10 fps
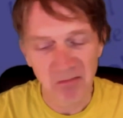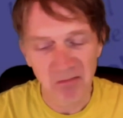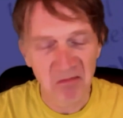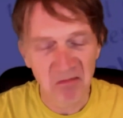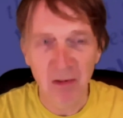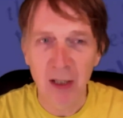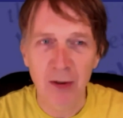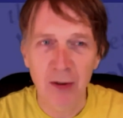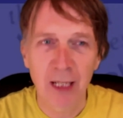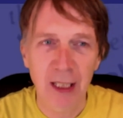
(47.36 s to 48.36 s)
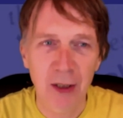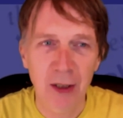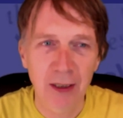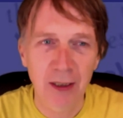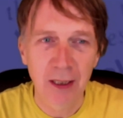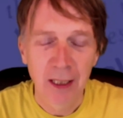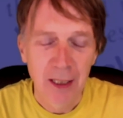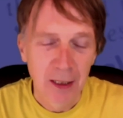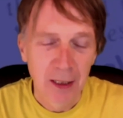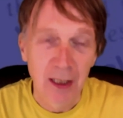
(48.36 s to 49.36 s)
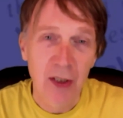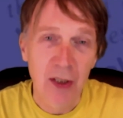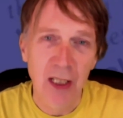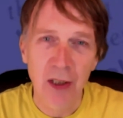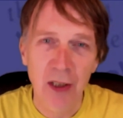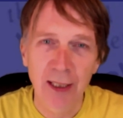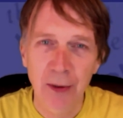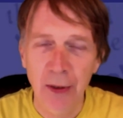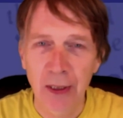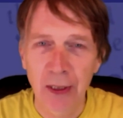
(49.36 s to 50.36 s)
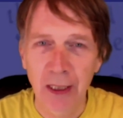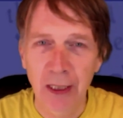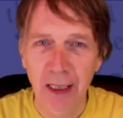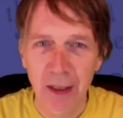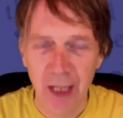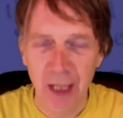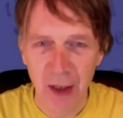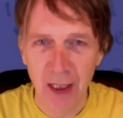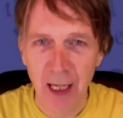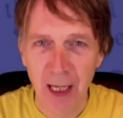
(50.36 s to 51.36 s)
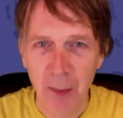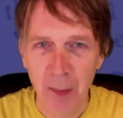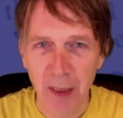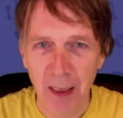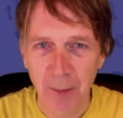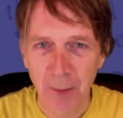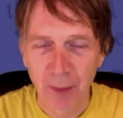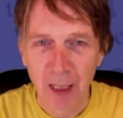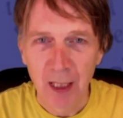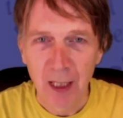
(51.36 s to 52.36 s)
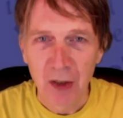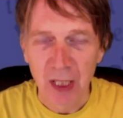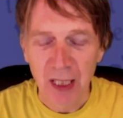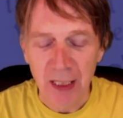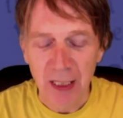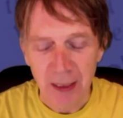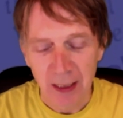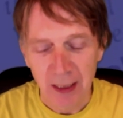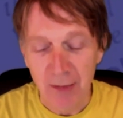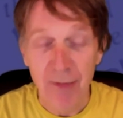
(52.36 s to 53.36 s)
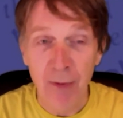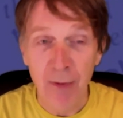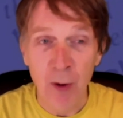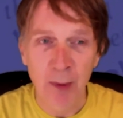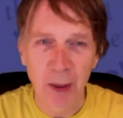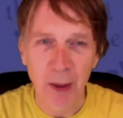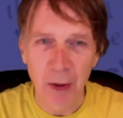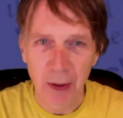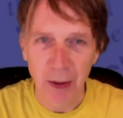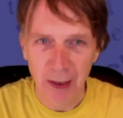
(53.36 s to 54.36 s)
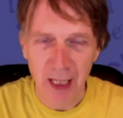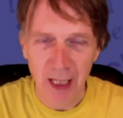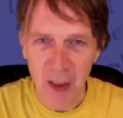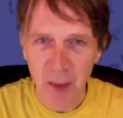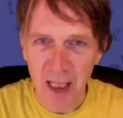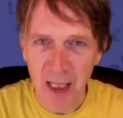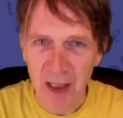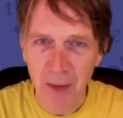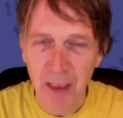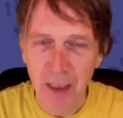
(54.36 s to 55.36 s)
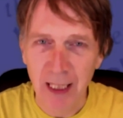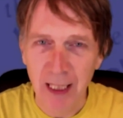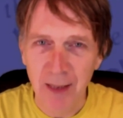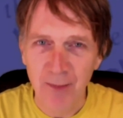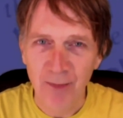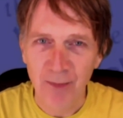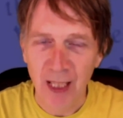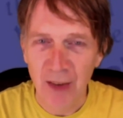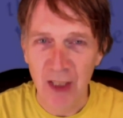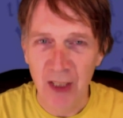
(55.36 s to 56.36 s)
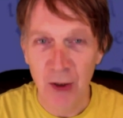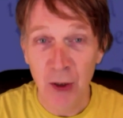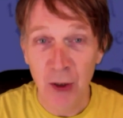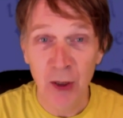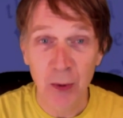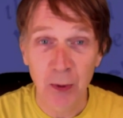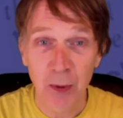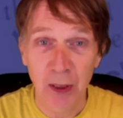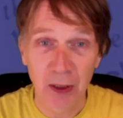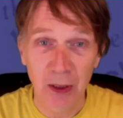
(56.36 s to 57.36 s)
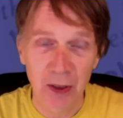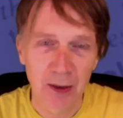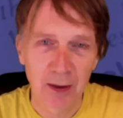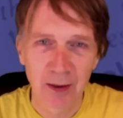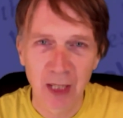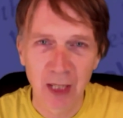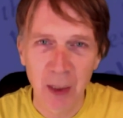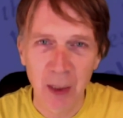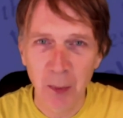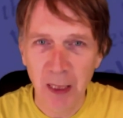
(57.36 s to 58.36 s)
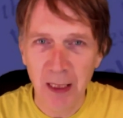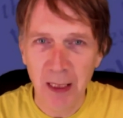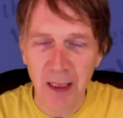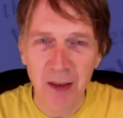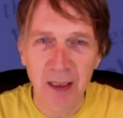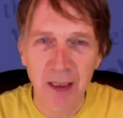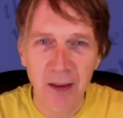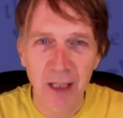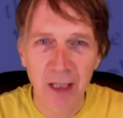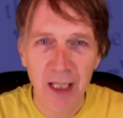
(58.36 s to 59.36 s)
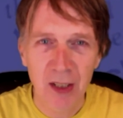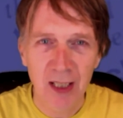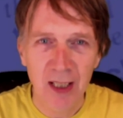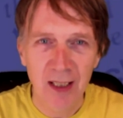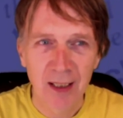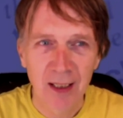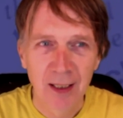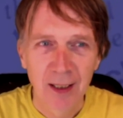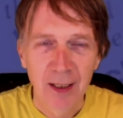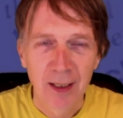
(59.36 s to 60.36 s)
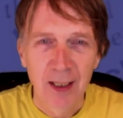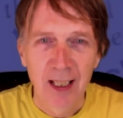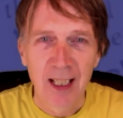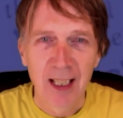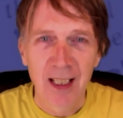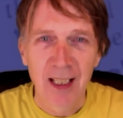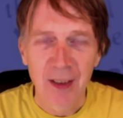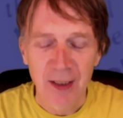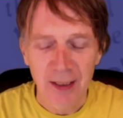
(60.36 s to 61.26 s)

resurrection. It's actually occurring. It's actually happening. So the former earth has passed away, and there's a new world, say, appearing on the horizon. And